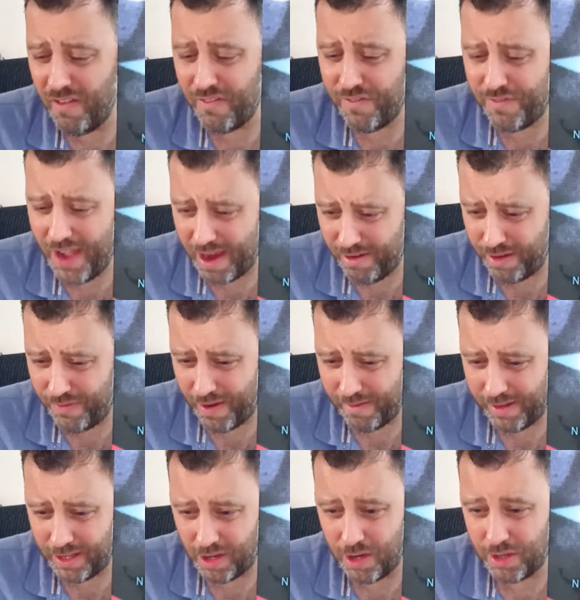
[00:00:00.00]
Very,
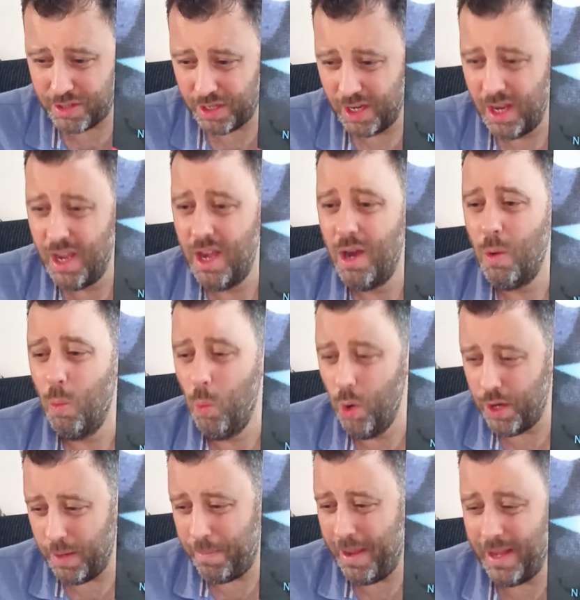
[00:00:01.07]
very good.
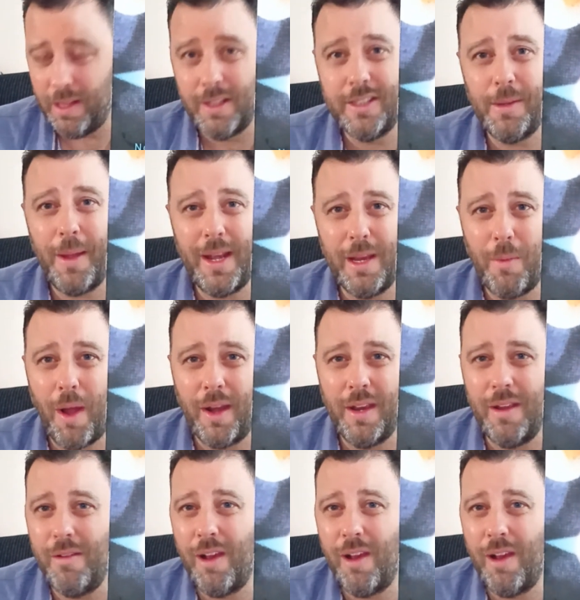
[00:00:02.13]
Would appeal to anyone who